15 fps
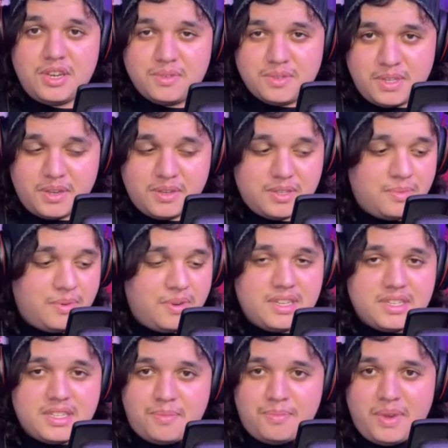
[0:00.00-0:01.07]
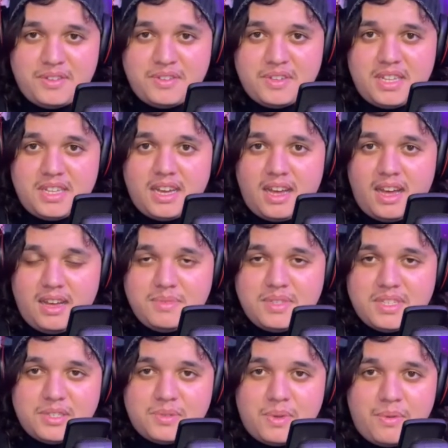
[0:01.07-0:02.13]
So go support us on patreon.com
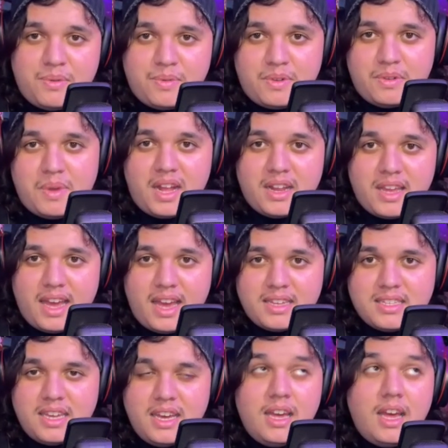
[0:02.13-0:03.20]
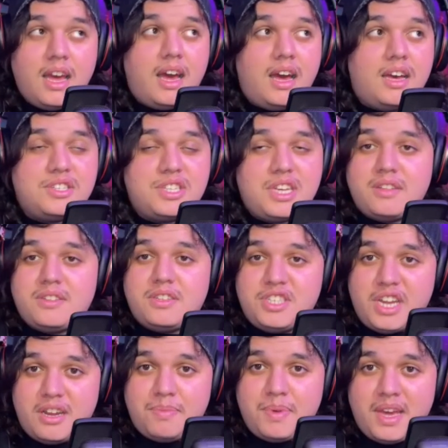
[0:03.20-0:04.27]
slash wayward world podcast. Uh, shout out to
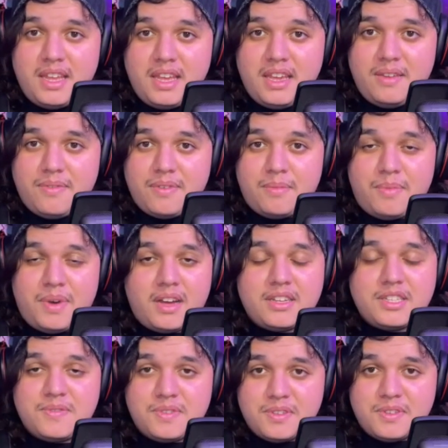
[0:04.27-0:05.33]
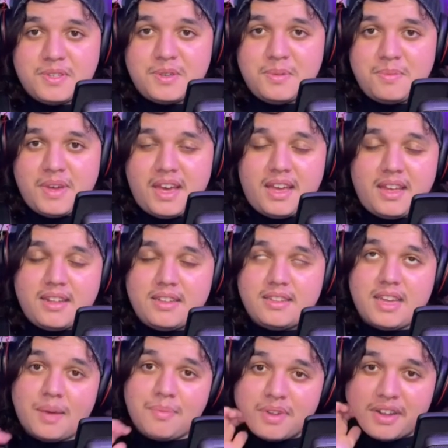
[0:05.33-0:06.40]
Jared Petty from Pockets Full of Soup and
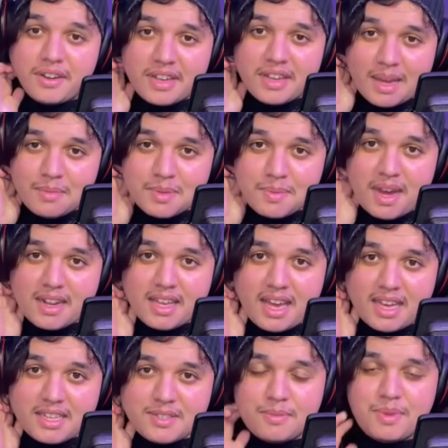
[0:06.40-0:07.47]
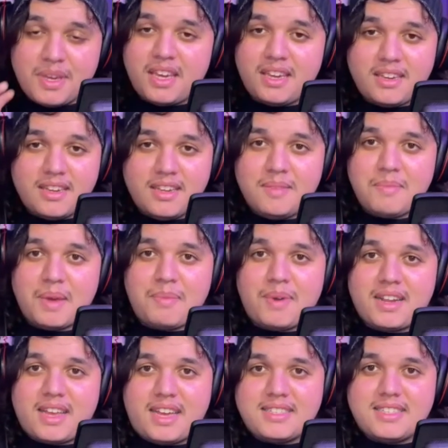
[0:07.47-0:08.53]
Top 100 Games podcast for being my
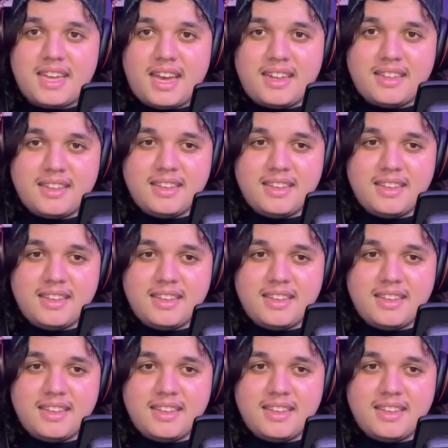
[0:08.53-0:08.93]
podcast dad.